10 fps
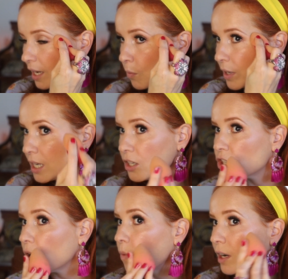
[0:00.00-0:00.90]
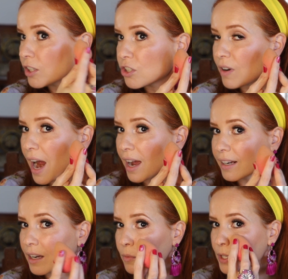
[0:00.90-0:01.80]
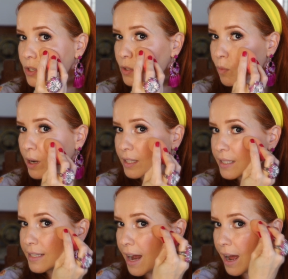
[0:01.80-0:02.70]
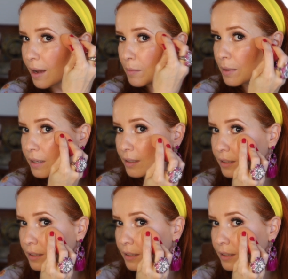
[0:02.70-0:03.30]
And we don't want to drag, we just want to dab.